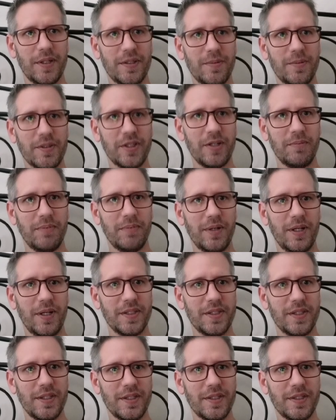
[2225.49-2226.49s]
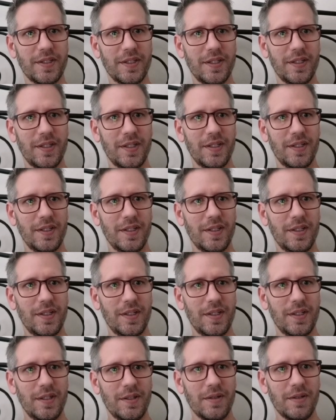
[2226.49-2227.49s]
I'm just going to pause this.
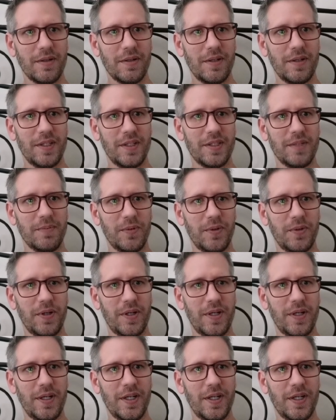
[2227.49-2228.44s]
We need some more